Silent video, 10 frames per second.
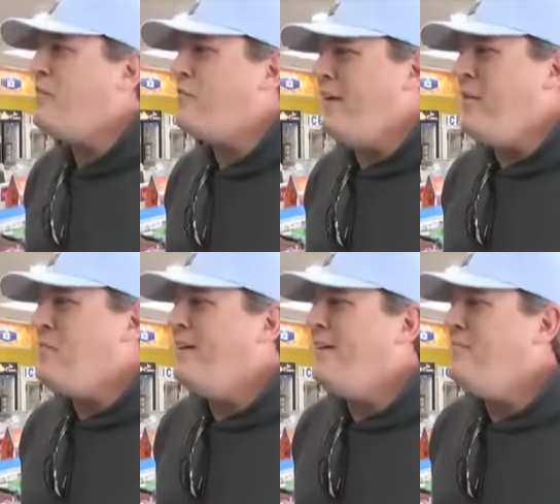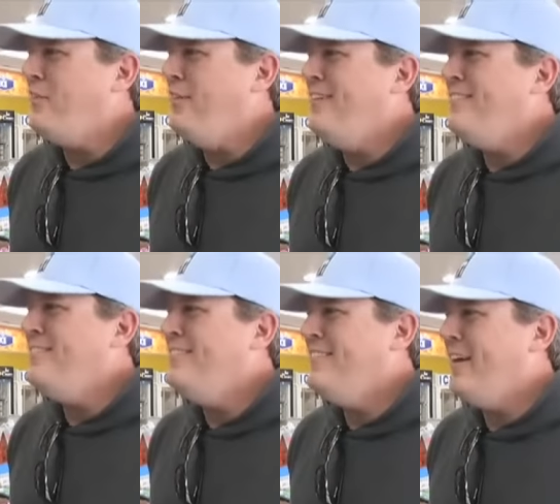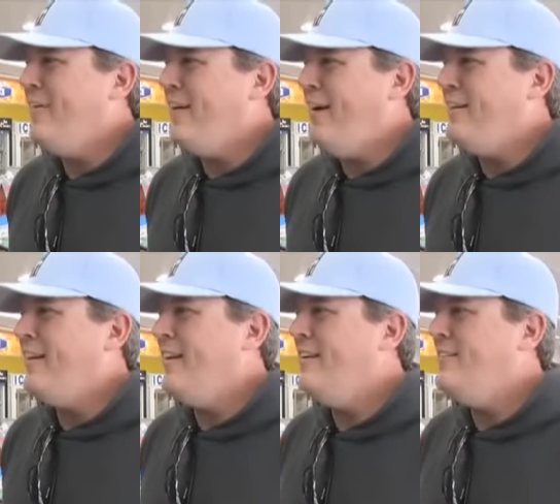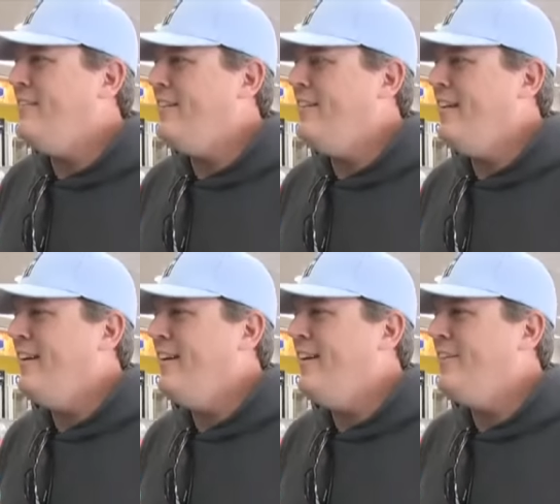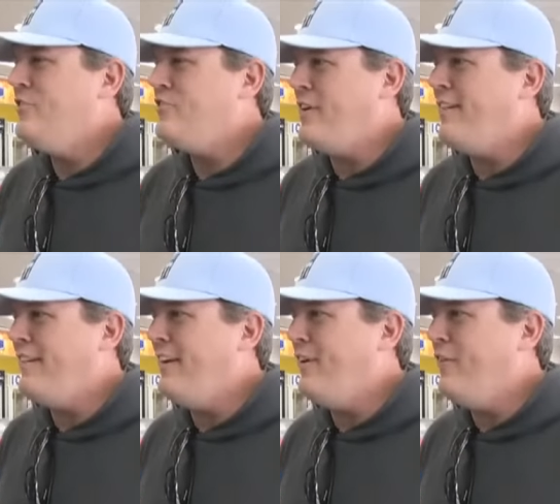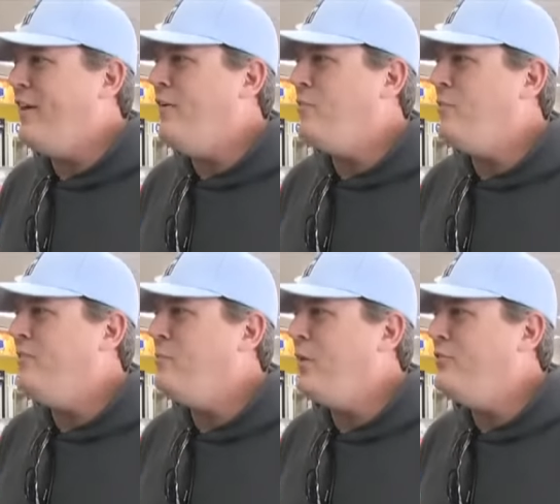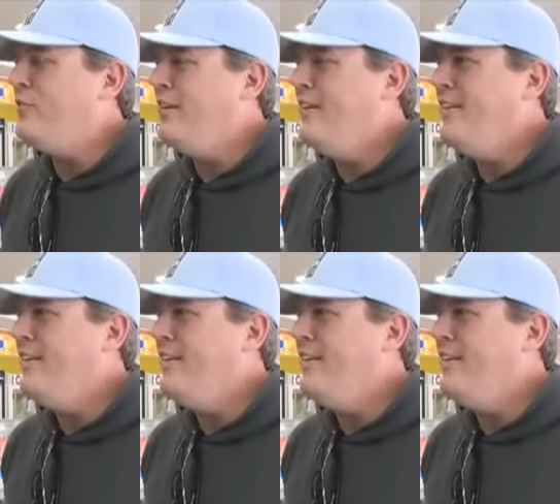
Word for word: to family, friends, you know, the holidays, and uh, just just try to take care of loved ones mostly.